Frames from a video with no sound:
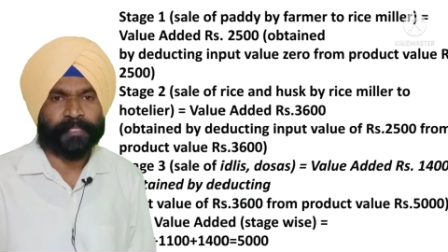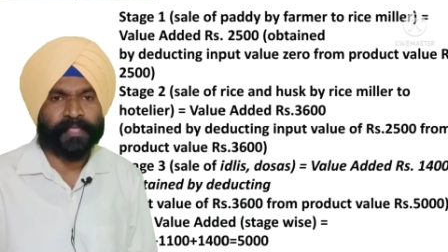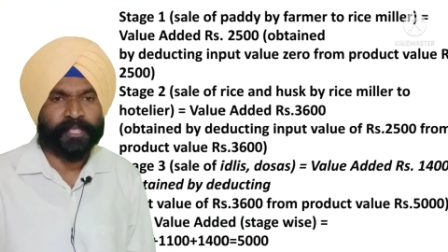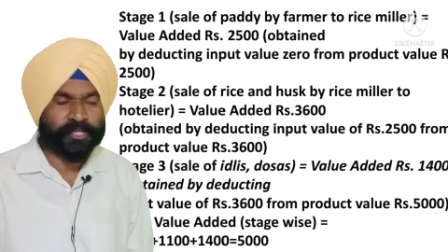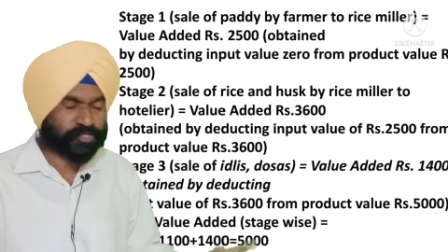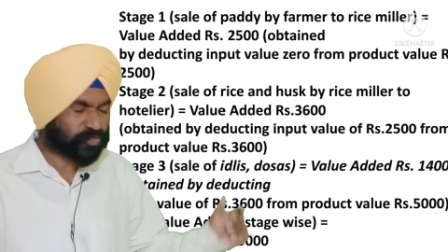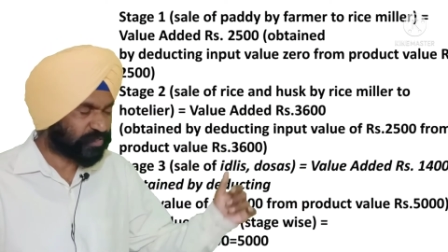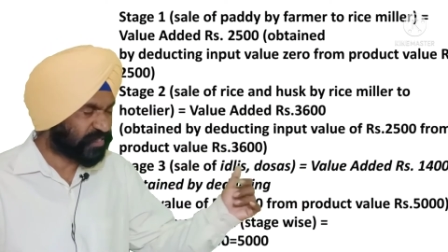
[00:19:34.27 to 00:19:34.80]

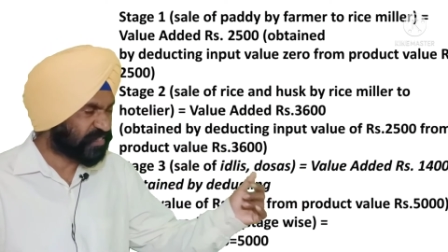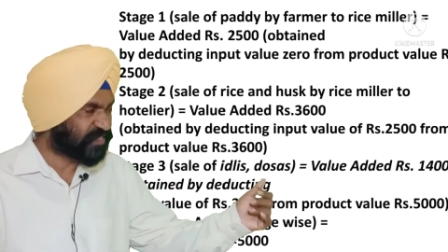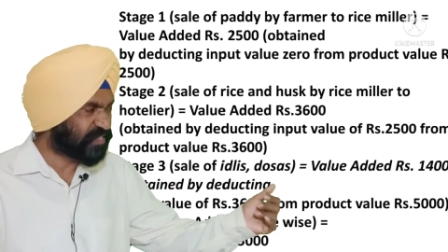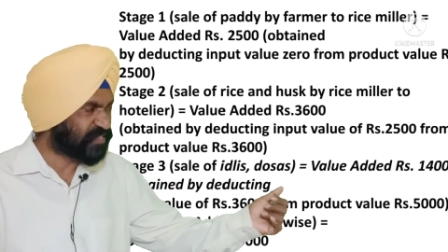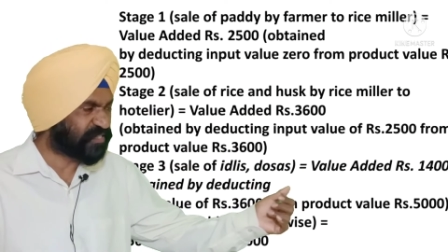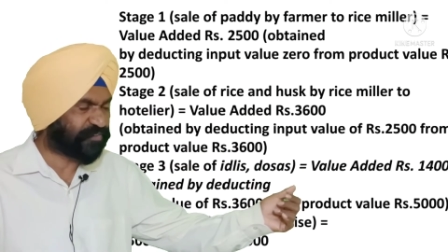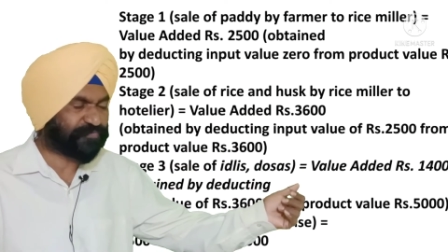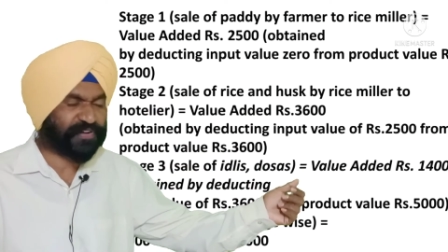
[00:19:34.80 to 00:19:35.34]
So this is
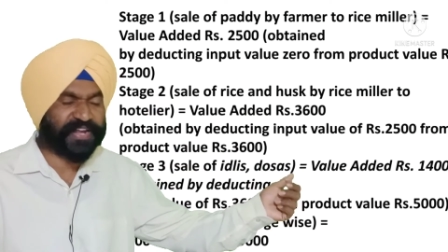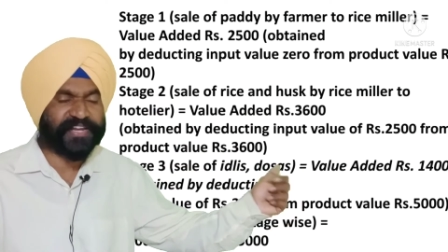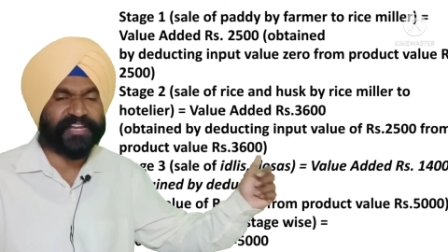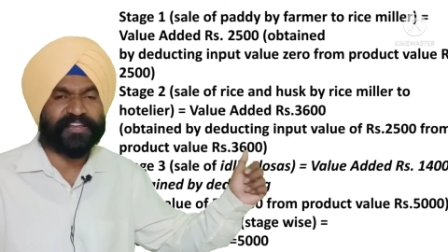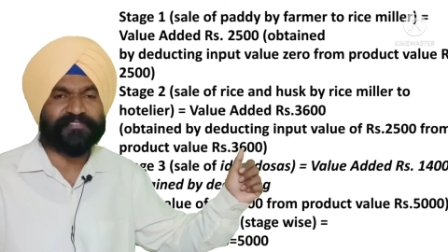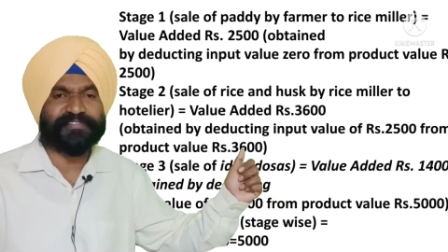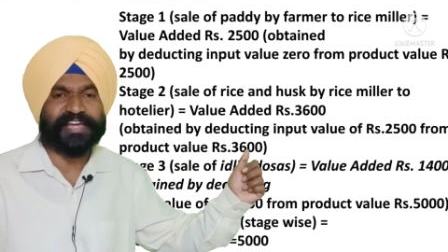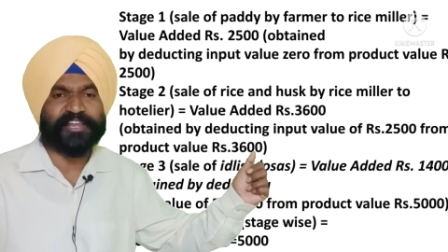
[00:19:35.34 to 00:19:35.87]
the
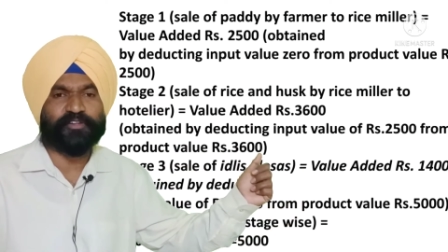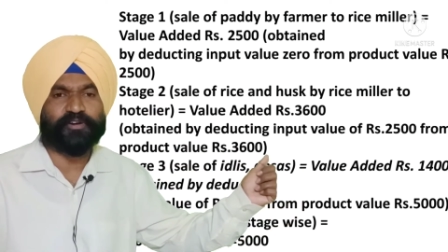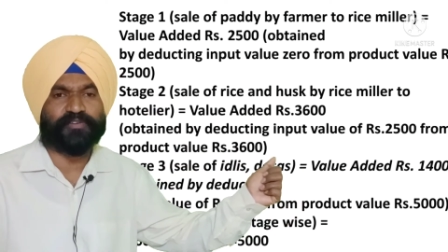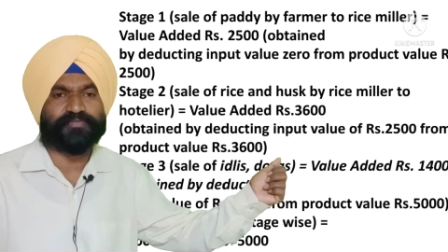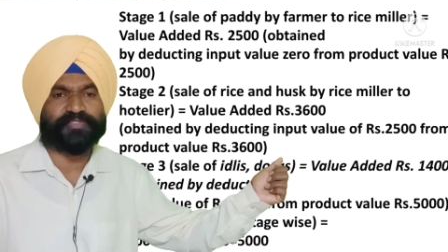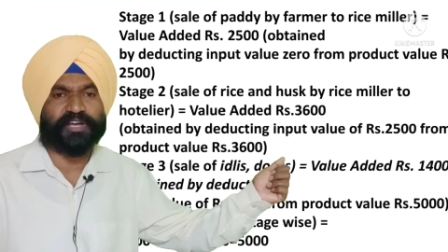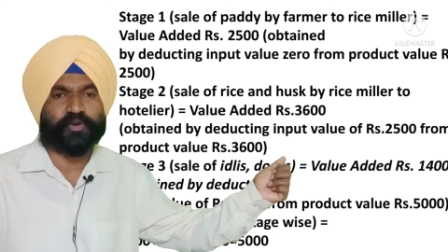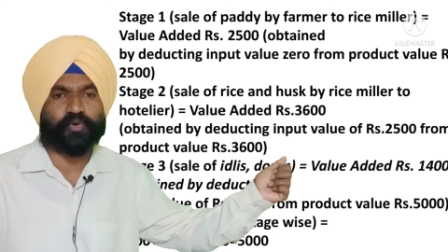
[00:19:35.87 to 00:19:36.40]
final value of
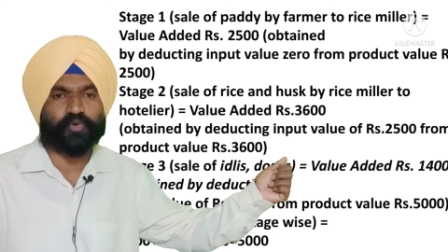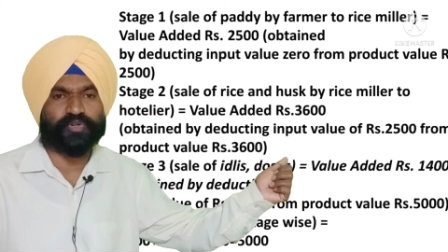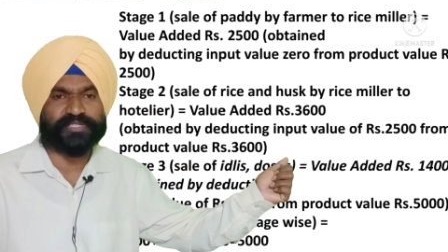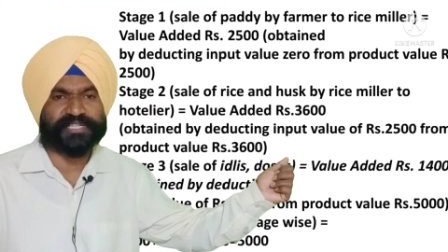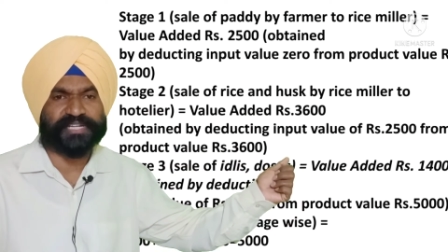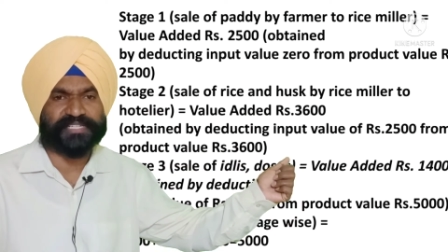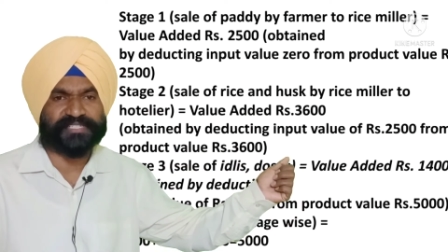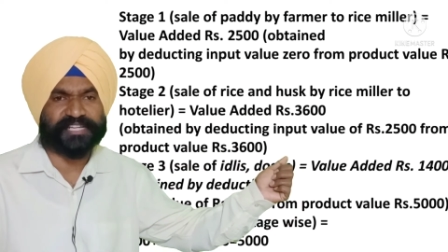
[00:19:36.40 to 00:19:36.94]
the goods
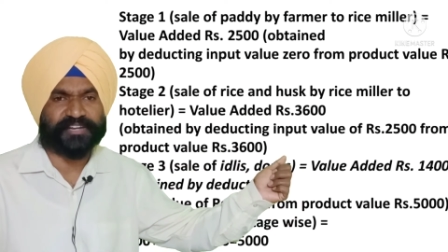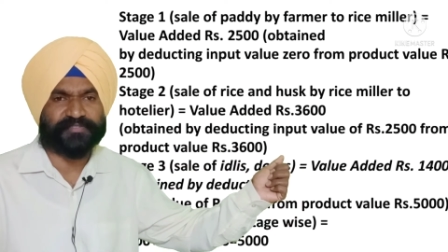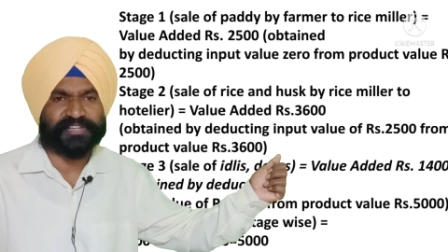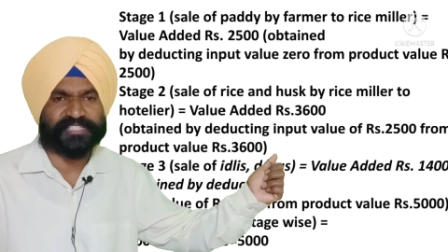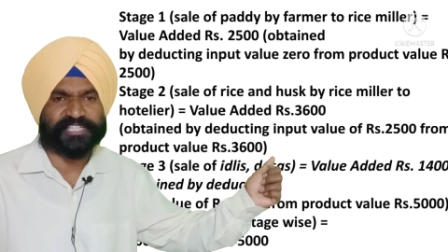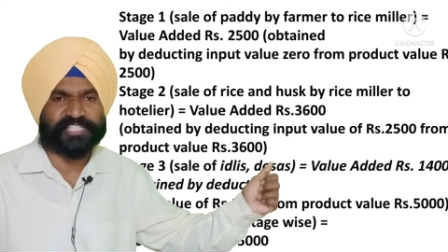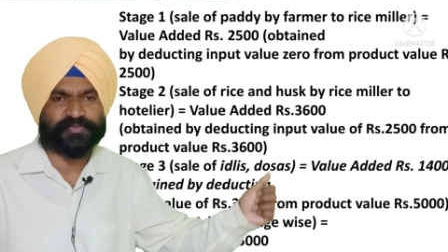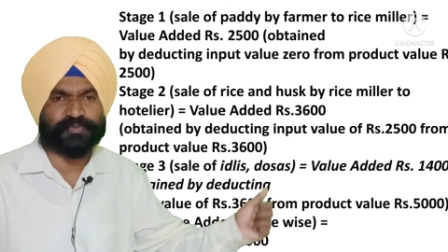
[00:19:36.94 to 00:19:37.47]
and
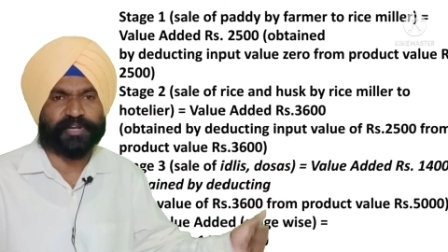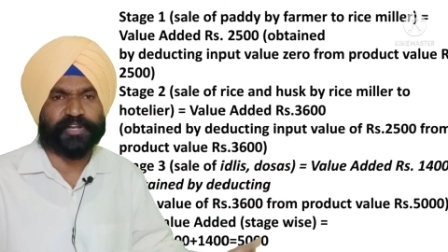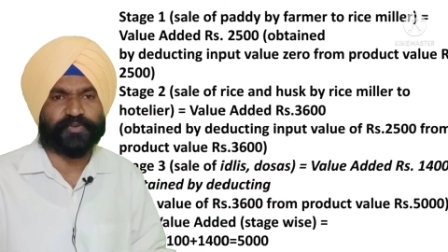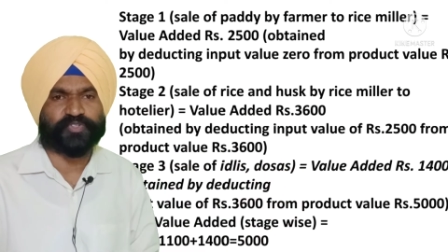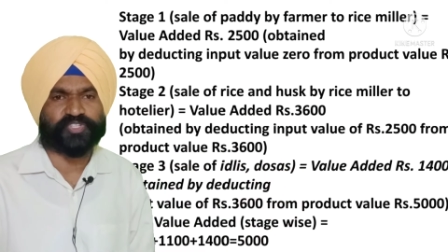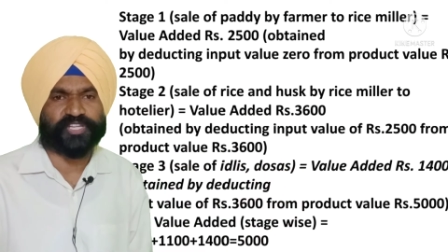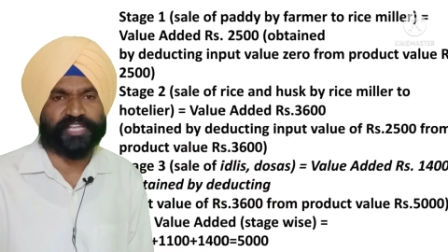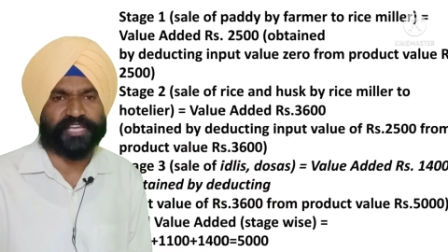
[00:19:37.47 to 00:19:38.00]
services
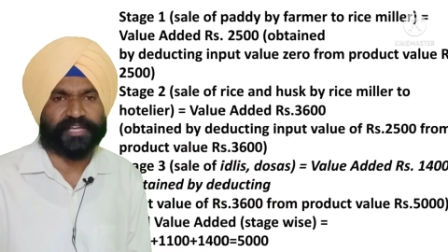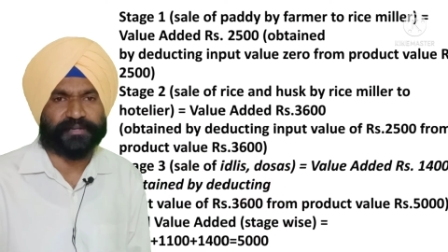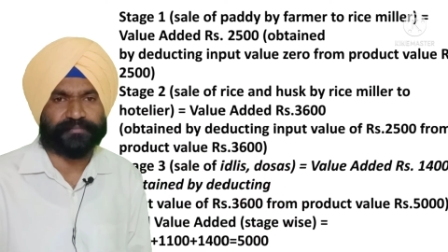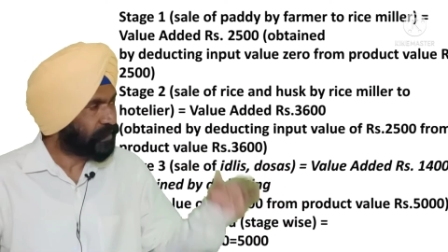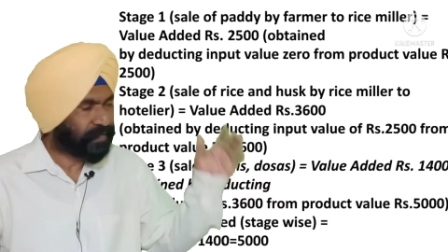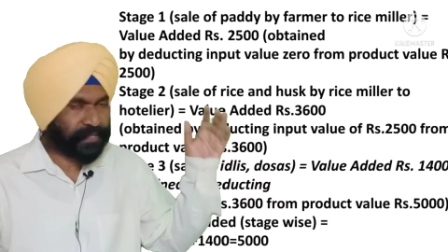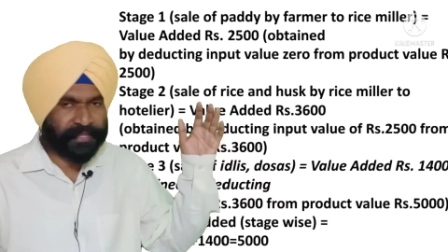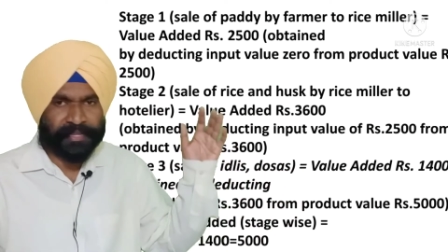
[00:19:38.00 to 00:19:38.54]
produced
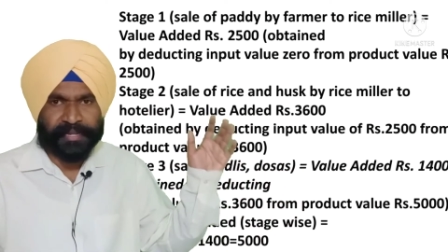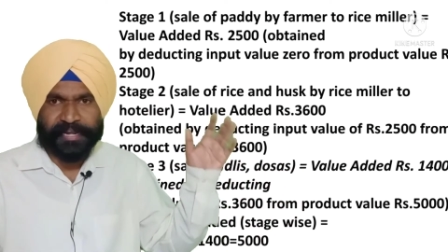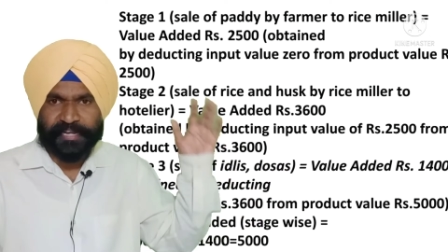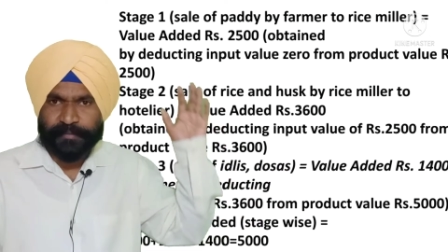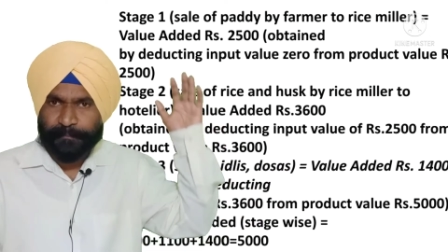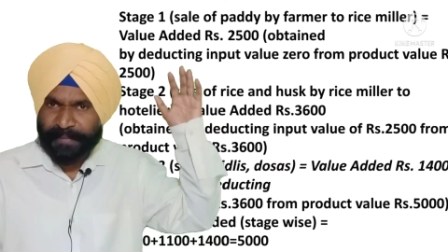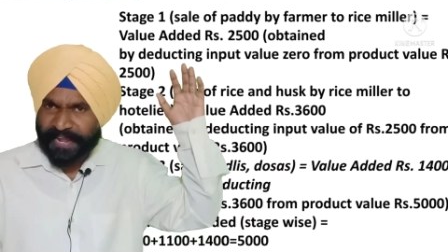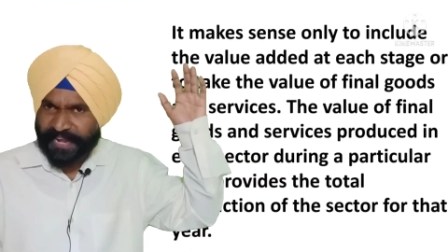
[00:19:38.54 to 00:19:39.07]
here.
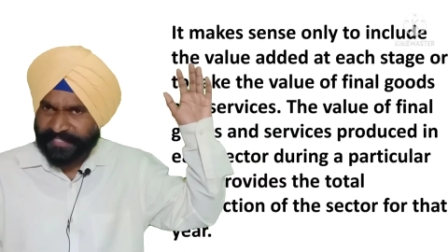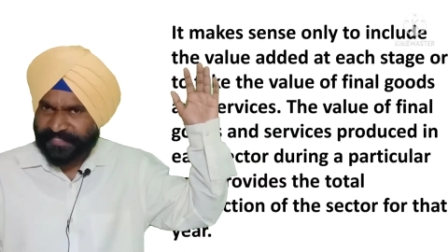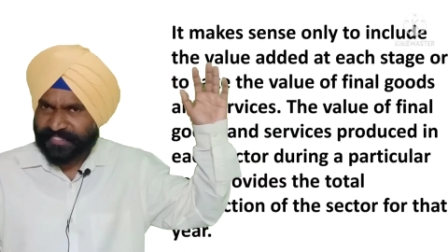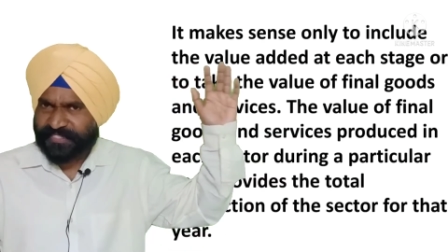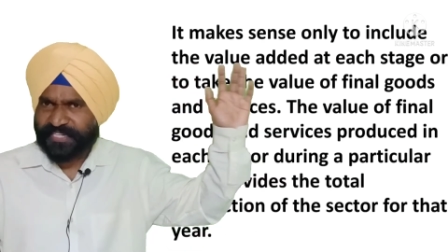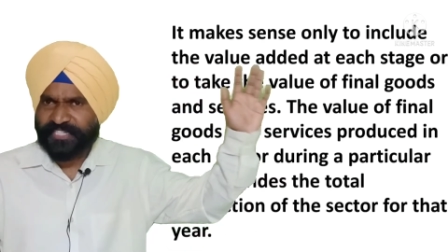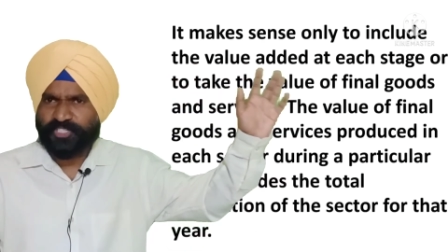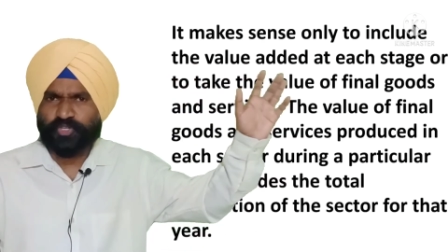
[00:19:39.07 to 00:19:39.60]
It makes
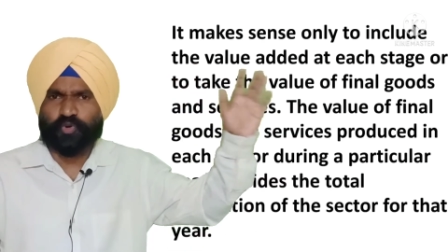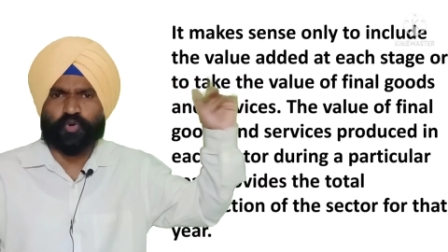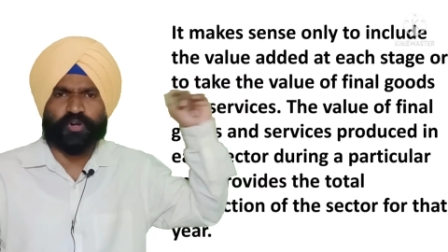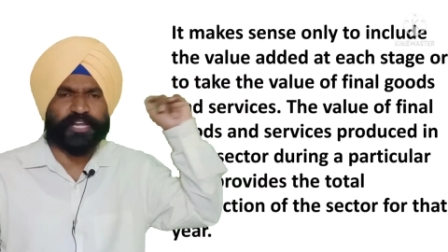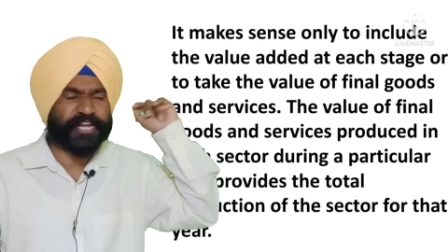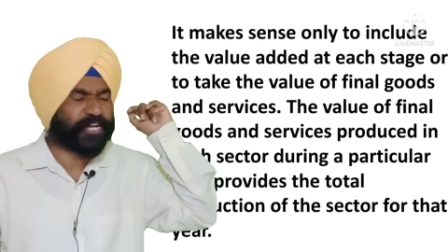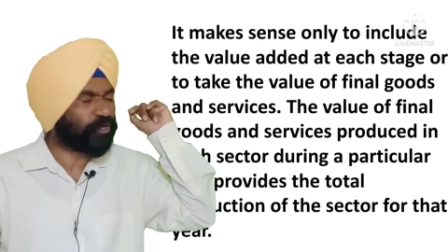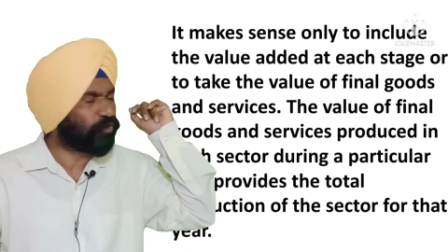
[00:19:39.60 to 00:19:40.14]
sense only to